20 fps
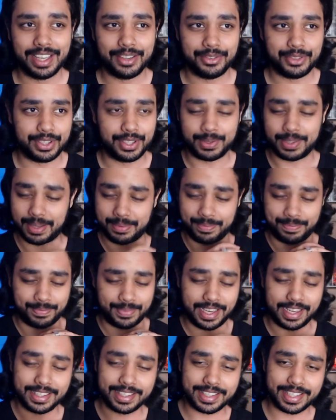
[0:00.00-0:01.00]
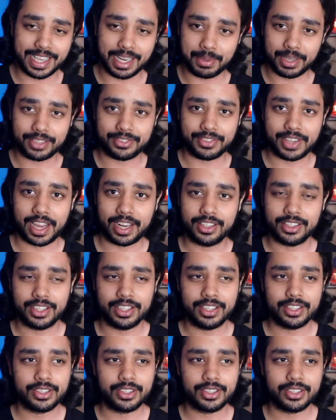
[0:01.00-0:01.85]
with an insane amount of energy.